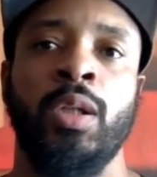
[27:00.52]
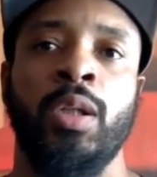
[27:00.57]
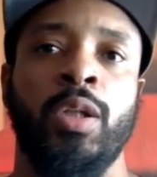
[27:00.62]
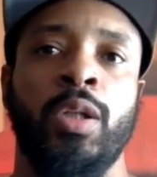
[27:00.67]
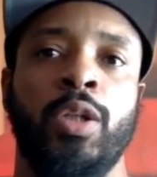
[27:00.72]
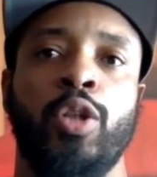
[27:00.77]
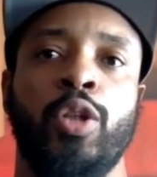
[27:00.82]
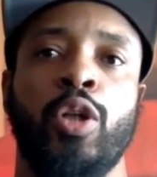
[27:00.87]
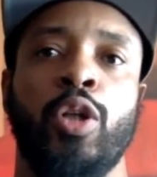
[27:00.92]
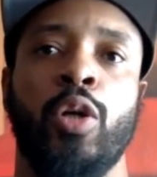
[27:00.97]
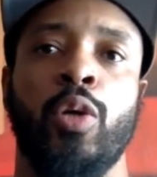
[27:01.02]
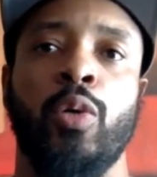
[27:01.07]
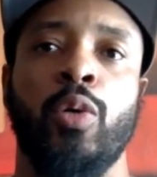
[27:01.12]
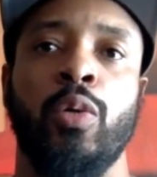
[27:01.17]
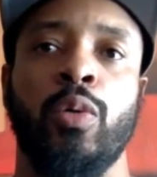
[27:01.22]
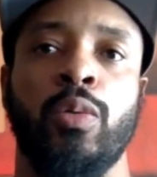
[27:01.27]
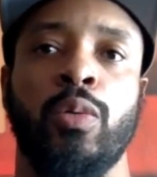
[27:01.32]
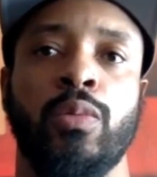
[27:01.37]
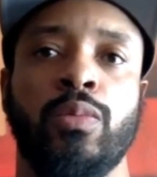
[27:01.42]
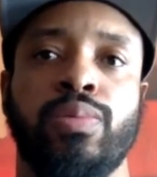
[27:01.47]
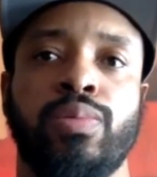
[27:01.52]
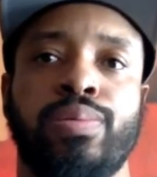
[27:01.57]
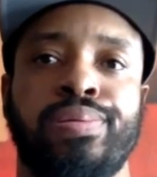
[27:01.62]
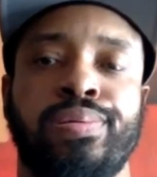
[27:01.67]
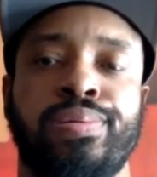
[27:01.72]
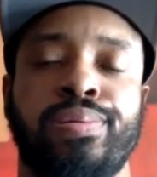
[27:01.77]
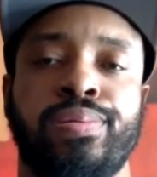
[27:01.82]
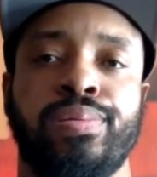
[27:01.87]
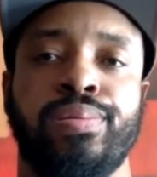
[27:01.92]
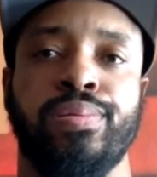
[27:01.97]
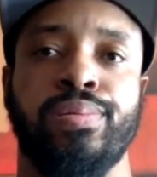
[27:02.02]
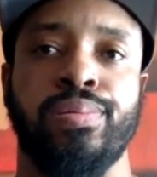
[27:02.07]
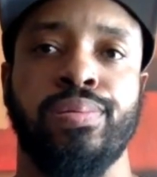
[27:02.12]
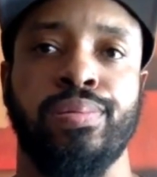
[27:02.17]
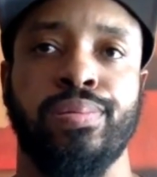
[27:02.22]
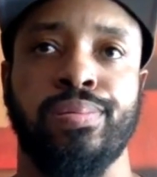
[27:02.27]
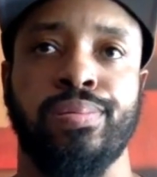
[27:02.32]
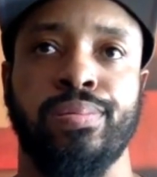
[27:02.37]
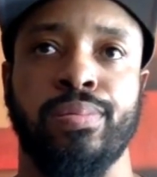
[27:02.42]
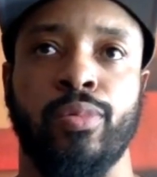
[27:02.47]
You know,
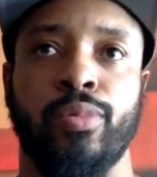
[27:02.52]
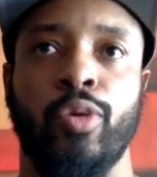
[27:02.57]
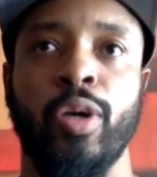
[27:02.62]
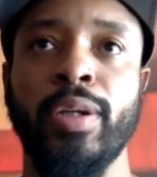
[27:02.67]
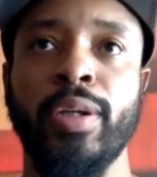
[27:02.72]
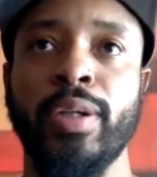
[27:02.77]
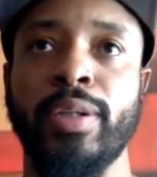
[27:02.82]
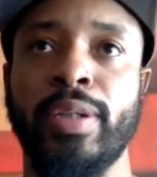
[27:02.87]
one of the